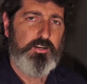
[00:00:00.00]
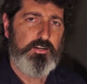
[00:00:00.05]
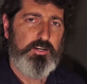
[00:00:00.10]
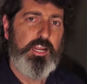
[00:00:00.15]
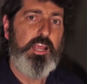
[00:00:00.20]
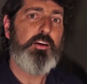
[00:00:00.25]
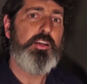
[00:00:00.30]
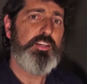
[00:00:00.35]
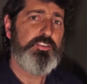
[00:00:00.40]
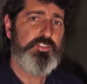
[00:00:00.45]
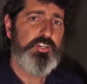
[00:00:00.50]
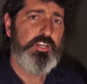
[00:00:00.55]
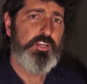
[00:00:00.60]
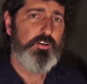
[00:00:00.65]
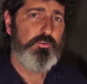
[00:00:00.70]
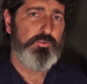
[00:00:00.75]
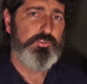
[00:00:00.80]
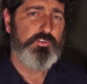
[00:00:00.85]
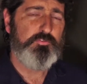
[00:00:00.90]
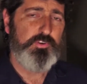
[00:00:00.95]
Now, S T
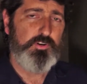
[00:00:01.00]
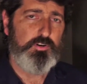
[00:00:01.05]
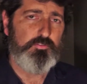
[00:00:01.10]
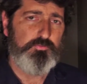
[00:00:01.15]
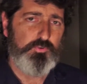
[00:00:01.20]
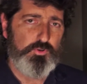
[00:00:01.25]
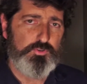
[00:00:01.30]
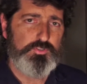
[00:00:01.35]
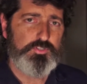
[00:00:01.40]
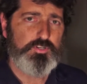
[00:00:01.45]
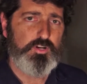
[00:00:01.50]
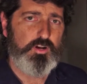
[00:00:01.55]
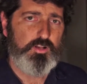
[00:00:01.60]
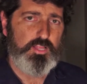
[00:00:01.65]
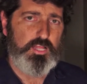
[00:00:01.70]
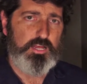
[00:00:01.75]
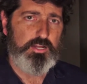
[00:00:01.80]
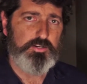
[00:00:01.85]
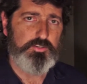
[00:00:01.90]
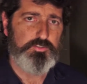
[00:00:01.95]
Gill was a very versatile
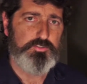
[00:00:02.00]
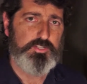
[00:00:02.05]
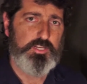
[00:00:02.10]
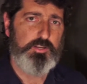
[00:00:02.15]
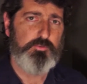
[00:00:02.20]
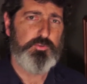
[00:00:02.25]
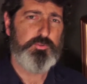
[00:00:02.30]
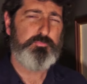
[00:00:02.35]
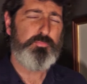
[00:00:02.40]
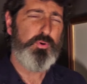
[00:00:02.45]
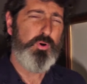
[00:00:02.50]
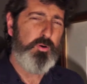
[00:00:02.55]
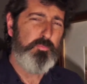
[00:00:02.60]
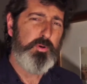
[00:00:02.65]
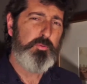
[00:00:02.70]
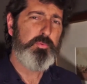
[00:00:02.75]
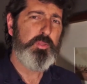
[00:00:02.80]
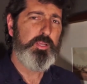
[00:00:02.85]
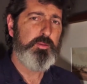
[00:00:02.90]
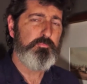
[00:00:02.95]
artist. He was
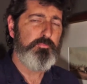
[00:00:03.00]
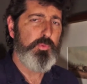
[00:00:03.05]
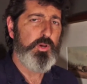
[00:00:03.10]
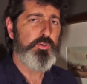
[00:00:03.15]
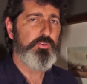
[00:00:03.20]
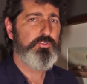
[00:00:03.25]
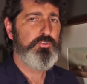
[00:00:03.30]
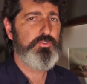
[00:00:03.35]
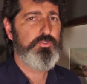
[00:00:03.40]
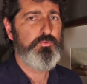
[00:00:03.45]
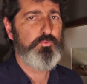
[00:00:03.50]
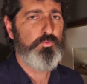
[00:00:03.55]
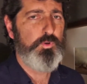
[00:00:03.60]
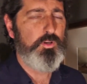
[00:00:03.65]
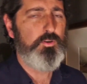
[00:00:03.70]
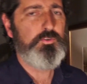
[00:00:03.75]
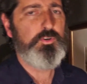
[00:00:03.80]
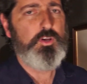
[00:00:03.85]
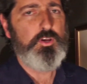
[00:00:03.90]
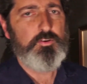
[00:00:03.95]
probably most
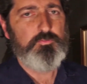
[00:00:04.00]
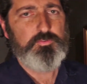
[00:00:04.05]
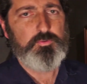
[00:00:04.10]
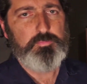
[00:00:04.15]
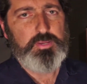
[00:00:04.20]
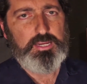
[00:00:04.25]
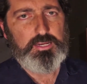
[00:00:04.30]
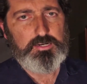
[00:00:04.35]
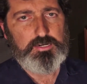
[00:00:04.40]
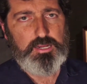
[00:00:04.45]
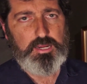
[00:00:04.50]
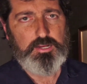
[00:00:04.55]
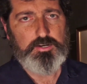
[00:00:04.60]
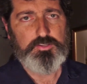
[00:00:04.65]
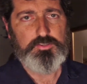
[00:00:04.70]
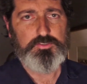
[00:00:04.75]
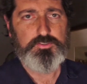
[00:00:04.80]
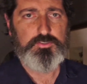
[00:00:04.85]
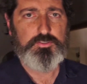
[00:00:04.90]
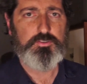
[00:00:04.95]
well known for being an
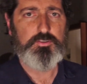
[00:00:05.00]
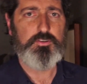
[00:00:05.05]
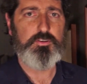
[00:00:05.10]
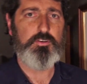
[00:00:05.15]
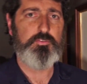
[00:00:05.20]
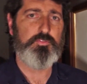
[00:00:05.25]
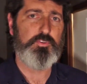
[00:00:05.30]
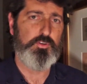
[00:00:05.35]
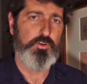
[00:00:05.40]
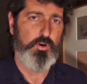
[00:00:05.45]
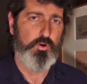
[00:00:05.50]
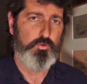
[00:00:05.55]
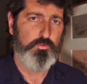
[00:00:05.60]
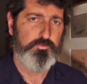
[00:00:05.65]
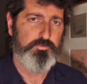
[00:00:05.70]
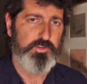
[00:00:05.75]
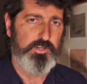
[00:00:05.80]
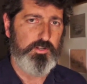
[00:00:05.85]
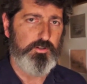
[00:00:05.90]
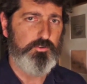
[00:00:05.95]
artist of the
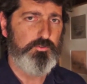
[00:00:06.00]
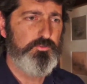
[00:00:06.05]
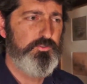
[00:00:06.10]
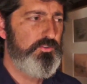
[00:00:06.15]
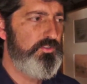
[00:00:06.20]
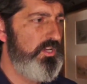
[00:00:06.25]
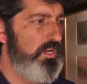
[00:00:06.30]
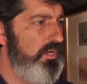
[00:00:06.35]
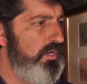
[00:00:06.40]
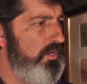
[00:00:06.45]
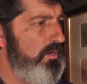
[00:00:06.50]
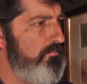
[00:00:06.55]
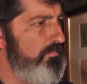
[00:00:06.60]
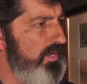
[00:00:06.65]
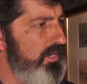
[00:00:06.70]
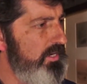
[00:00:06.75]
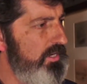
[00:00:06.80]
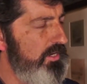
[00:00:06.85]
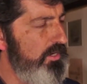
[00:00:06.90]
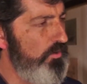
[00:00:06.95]
goldfields,
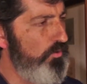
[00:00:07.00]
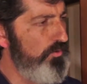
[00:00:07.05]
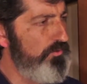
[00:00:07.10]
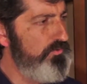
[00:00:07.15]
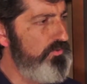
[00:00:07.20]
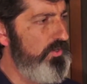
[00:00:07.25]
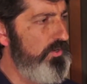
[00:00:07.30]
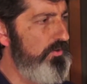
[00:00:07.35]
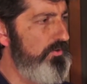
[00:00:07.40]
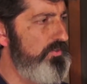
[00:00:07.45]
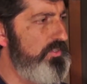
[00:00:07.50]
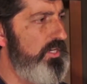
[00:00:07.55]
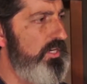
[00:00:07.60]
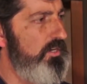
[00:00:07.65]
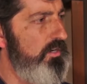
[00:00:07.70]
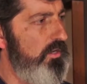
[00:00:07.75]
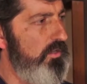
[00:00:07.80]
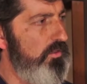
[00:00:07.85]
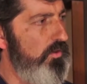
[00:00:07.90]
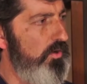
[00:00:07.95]
but he also
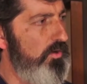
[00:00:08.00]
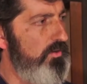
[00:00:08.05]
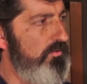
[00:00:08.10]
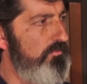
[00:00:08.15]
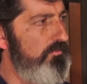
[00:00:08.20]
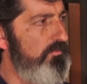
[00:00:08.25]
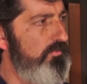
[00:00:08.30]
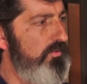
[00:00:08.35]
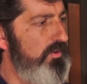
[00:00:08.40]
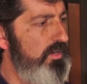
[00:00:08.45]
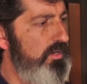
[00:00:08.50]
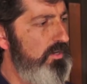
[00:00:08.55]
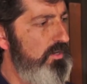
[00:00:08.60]
did a lot of